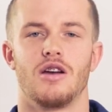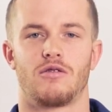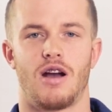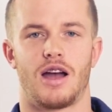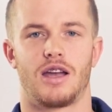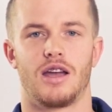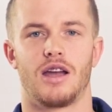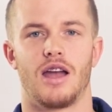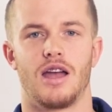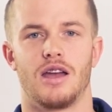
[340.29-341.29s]

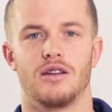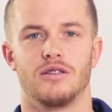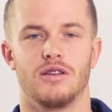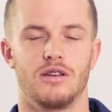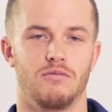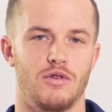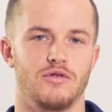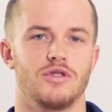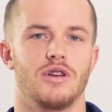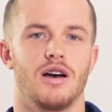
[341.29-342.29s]
cracking, and
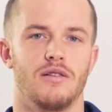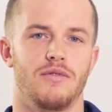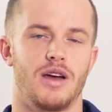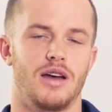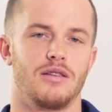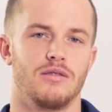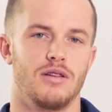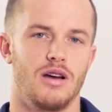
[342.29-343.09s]
erosion of that